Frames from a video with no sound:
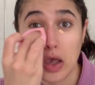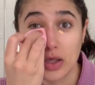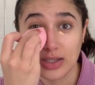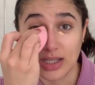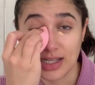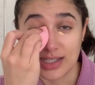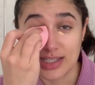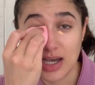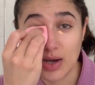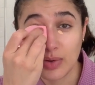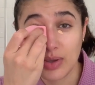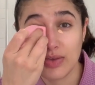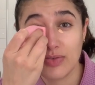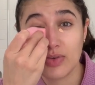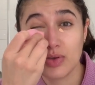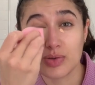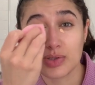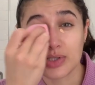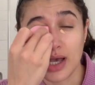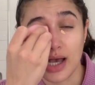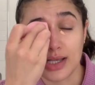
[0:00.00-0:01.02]
That's how he
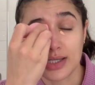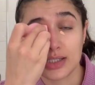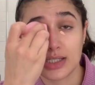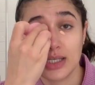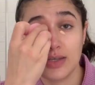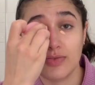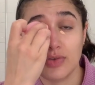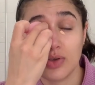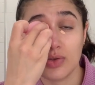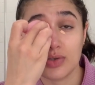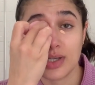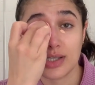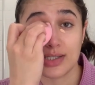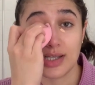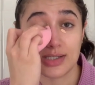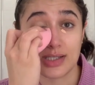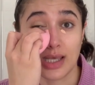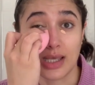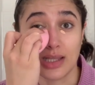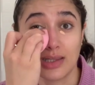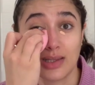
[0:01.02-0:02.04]
views us. He views us
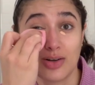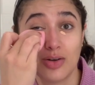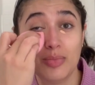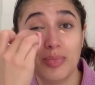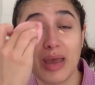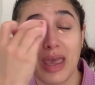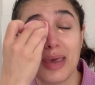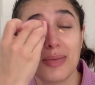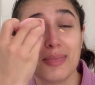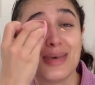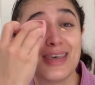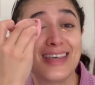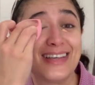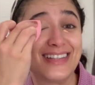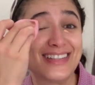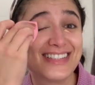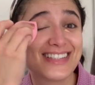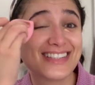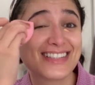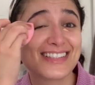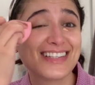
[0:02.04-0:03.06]
as like little
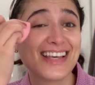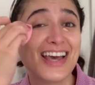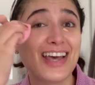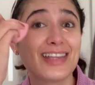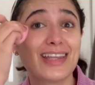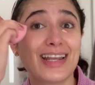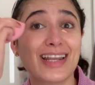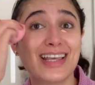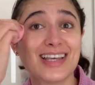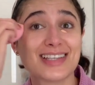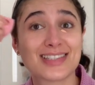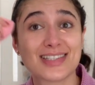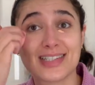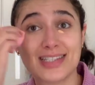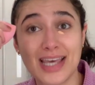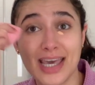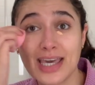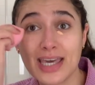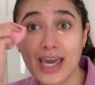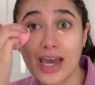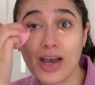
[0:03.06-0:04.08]
babies that he has to
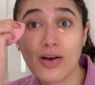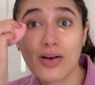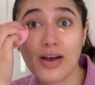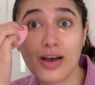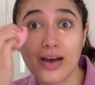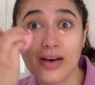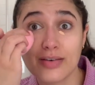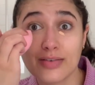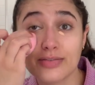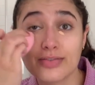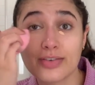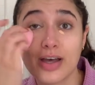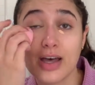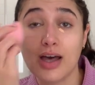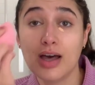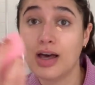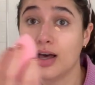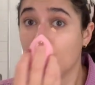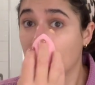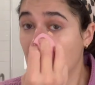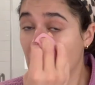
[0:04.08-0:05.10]
take care of.
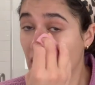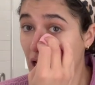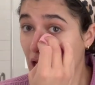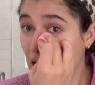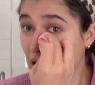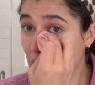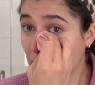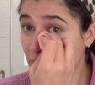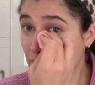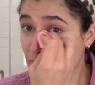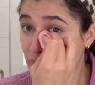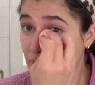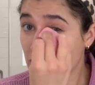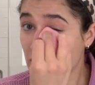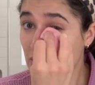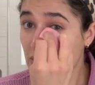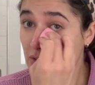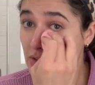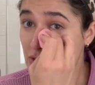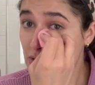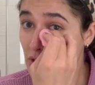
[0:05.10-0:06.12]
Um,
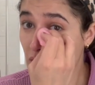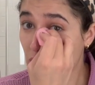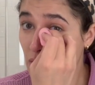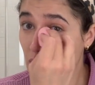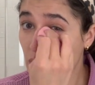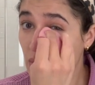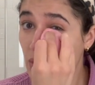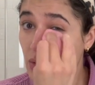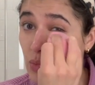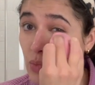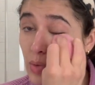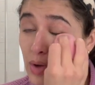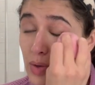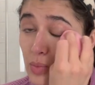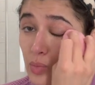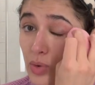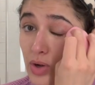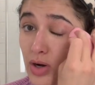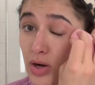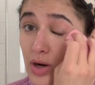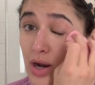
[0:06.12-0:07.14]
so when
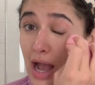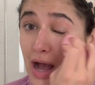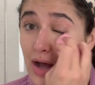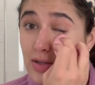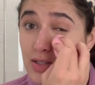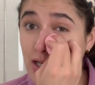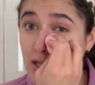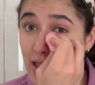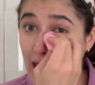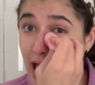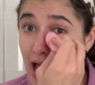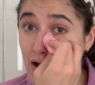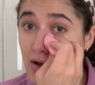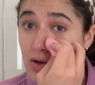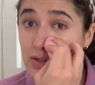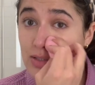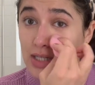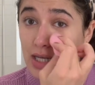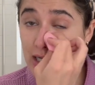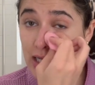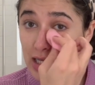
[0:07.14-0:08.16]
we're outside the
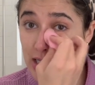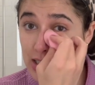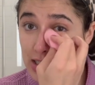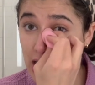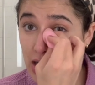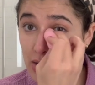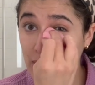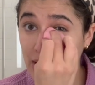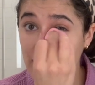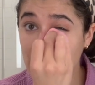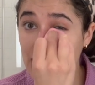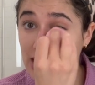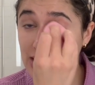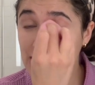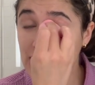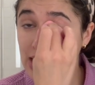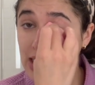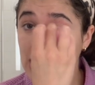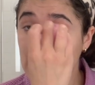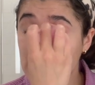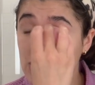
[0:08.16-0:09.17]
house and he's not with
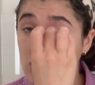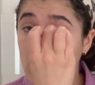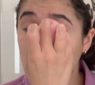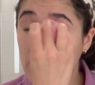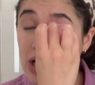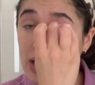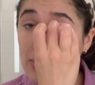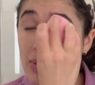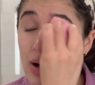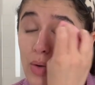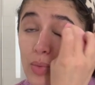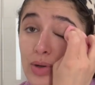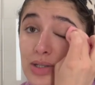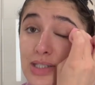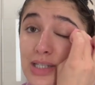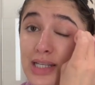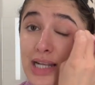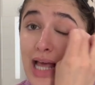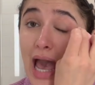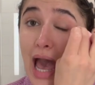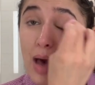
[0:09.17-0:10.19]
us, he's worried about what's
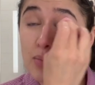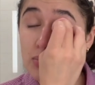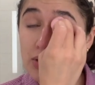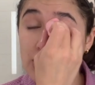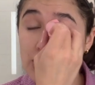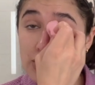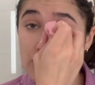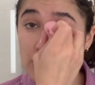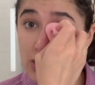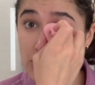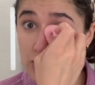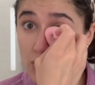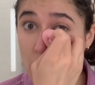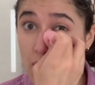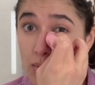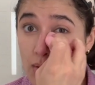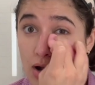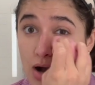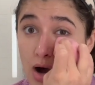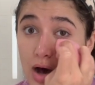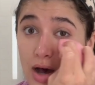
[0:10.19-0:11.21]
gonna happen to us while
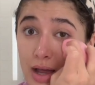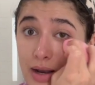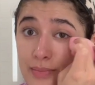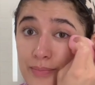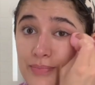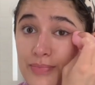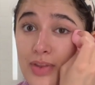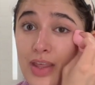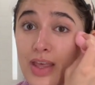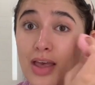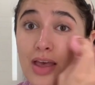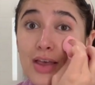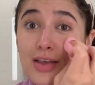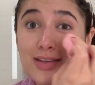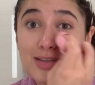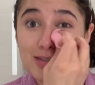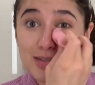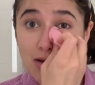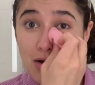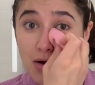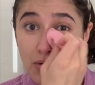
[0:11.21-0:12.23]
we're gone.
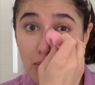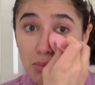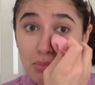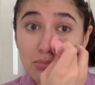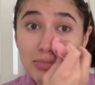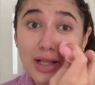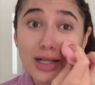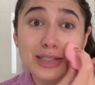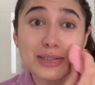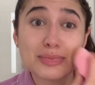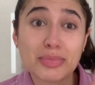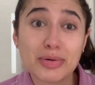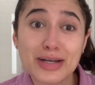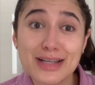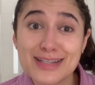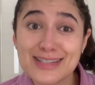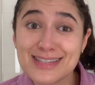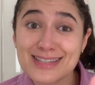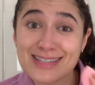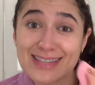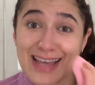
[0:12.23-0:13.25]
So that's pretty
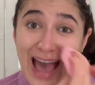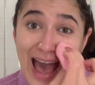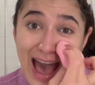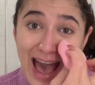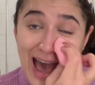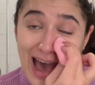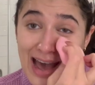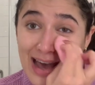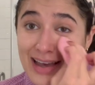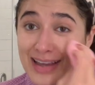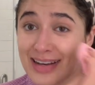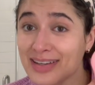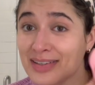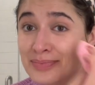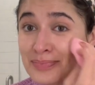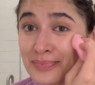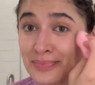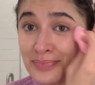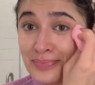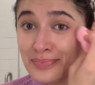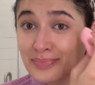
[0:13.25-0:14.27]
sad,
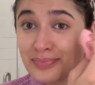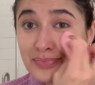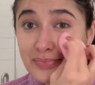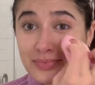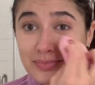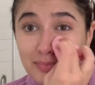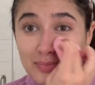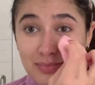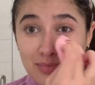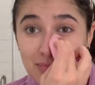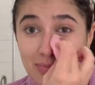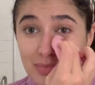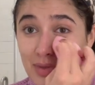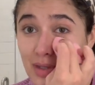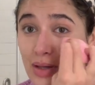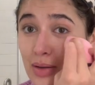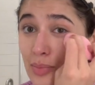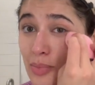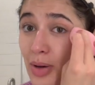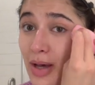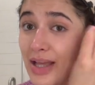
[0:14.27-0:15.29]

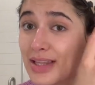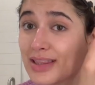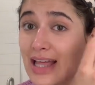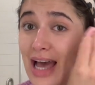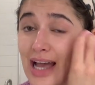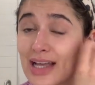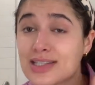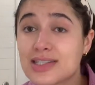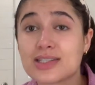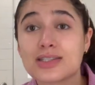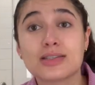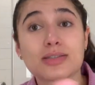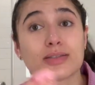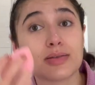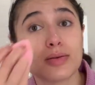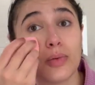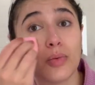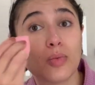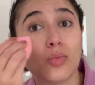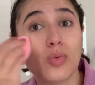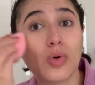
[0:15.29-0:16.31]
but
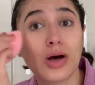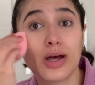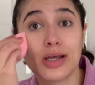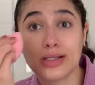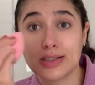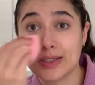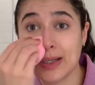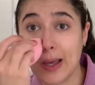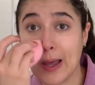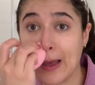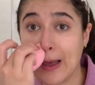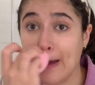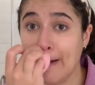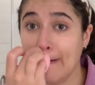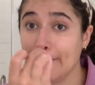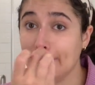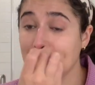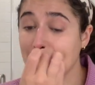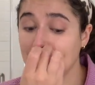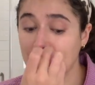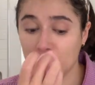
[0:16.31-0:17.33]
that's what
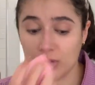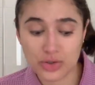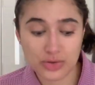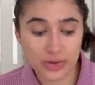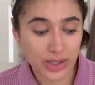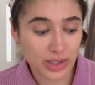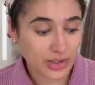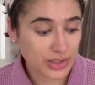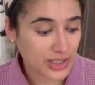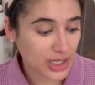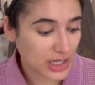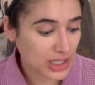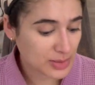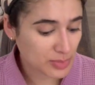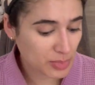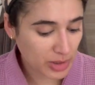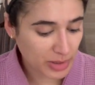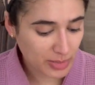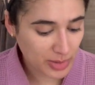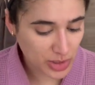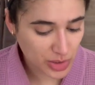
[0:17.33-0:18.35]
um, the trainer said is
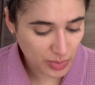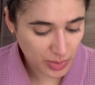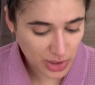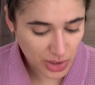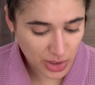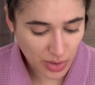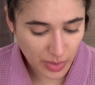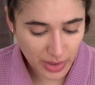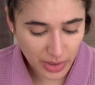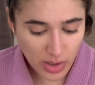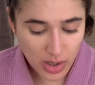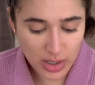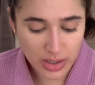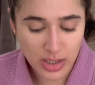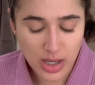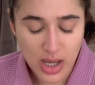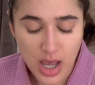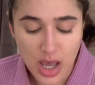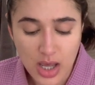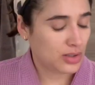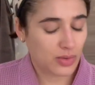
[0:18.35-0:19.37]
pretty much what's going on.
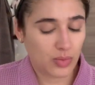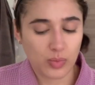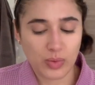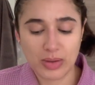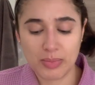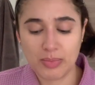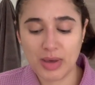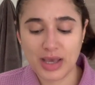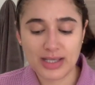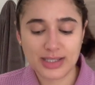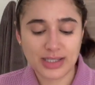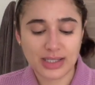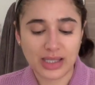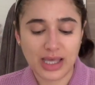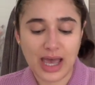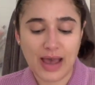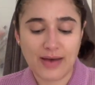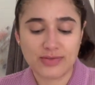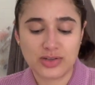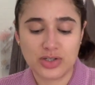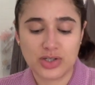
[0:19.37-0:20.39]
We basically
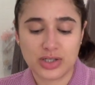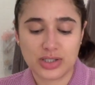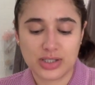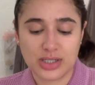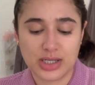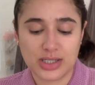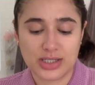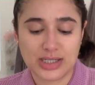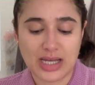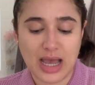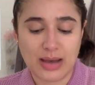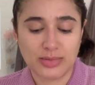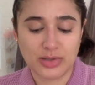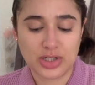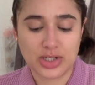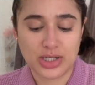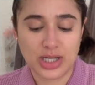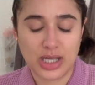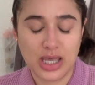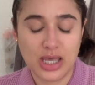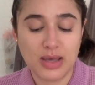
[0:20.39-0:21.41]
have to just establish
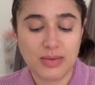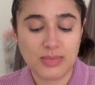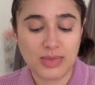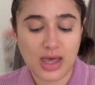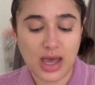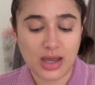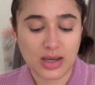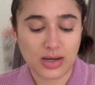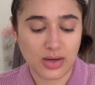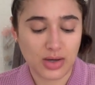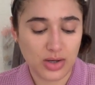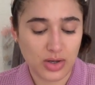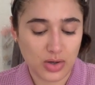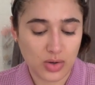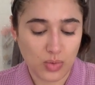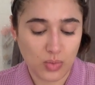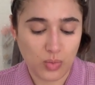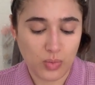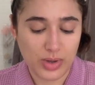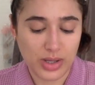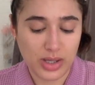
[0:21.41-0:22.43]
to him that, you know,
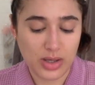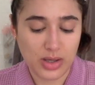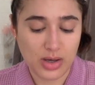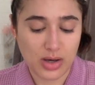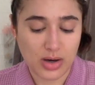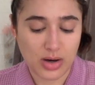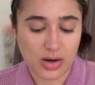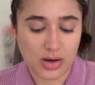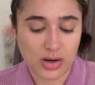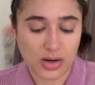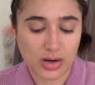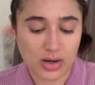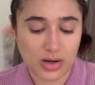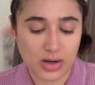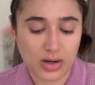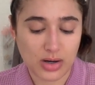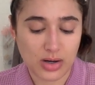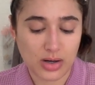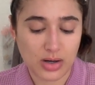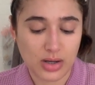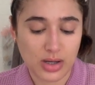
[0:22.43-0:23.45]
we
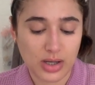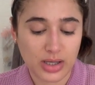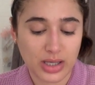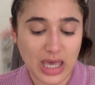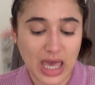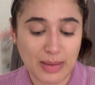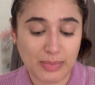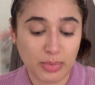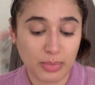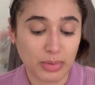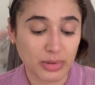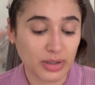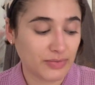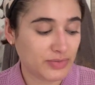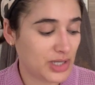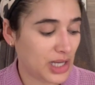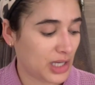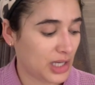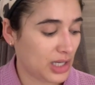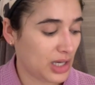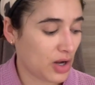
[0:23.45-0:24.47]
are capable of
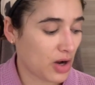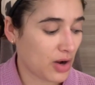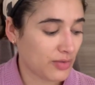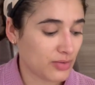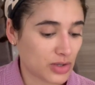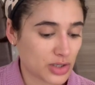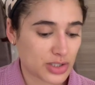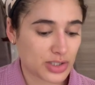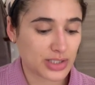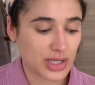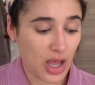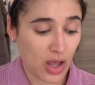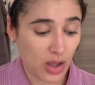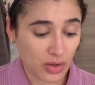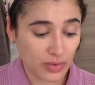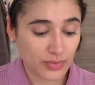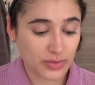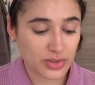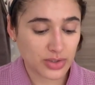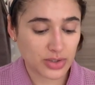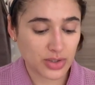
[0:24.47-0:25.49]
taking care of
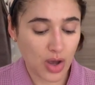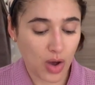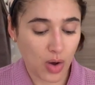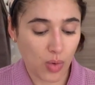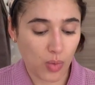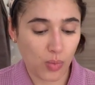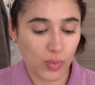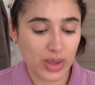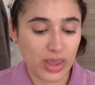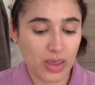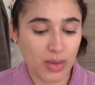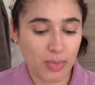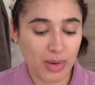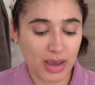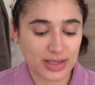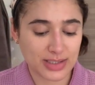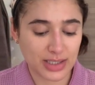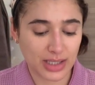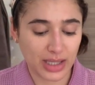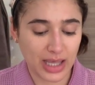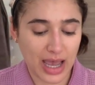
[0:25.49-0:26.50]
ourselves. So we
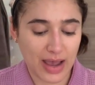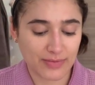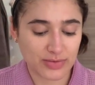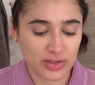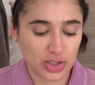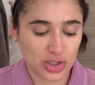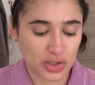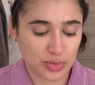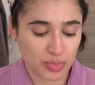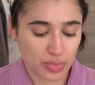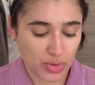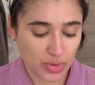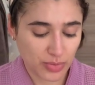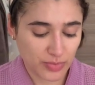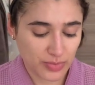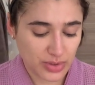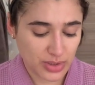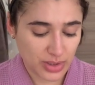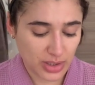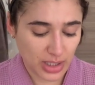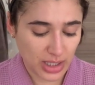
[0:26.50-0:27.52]
basically have to just prove
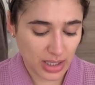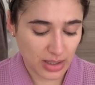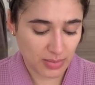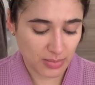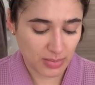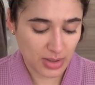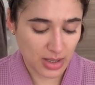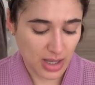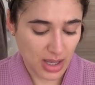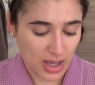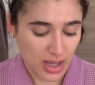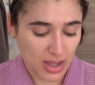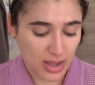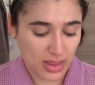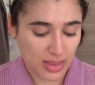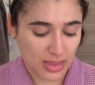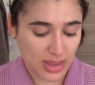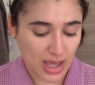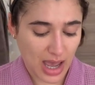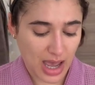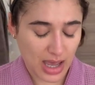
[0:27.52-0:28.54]
to him
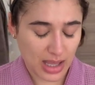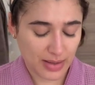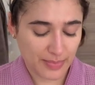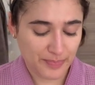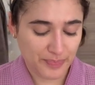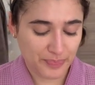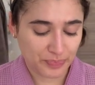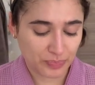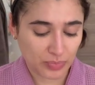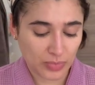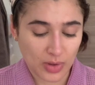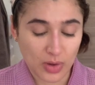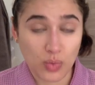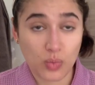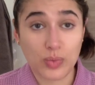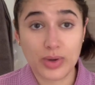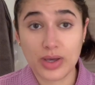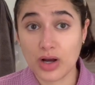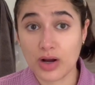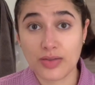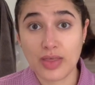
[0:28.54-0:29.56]
that
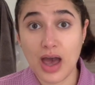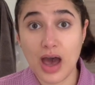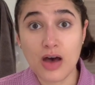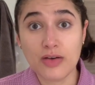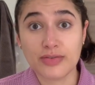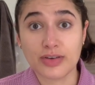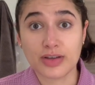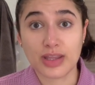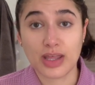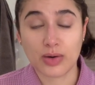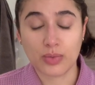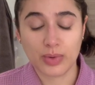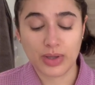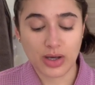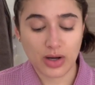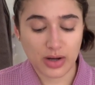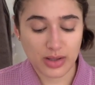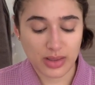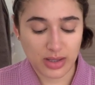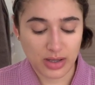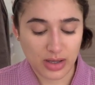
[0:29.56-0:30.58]
we are the alpha, that we
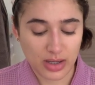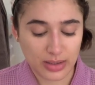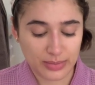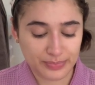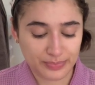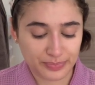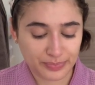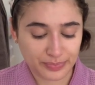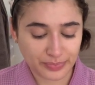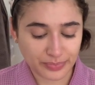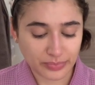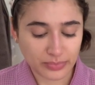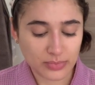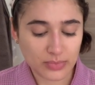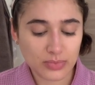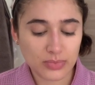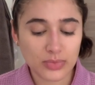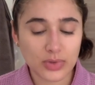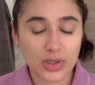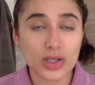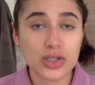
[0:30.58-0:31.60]
are the
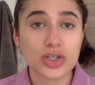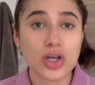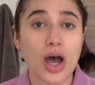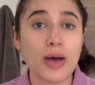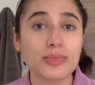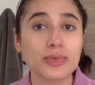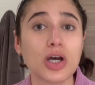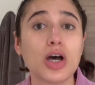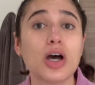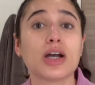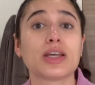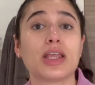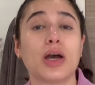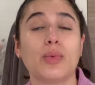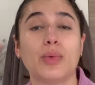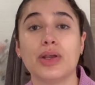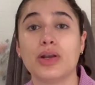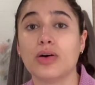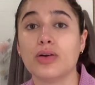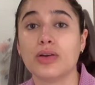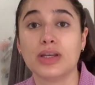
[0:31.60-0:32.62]
top dog, that
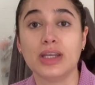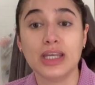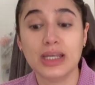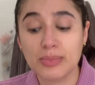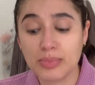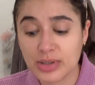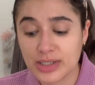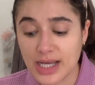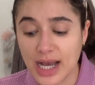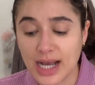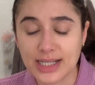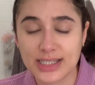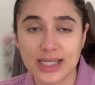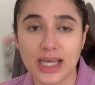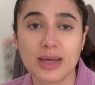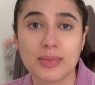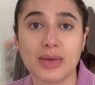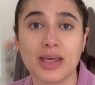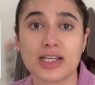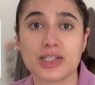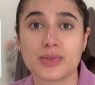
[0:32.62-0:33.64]
we don't need
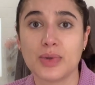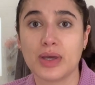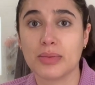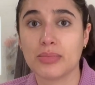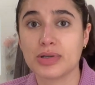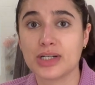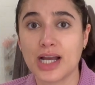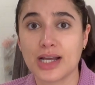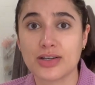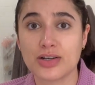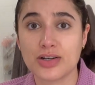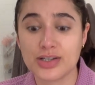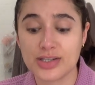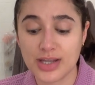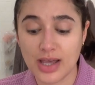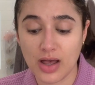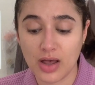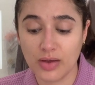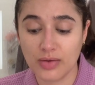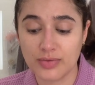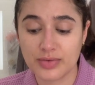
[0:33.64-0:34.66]
protecting because we can protect
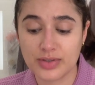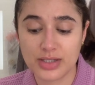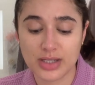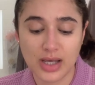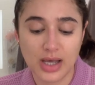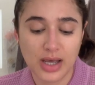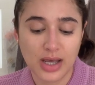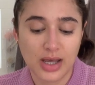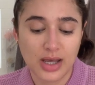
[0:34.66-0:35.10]
ourselves.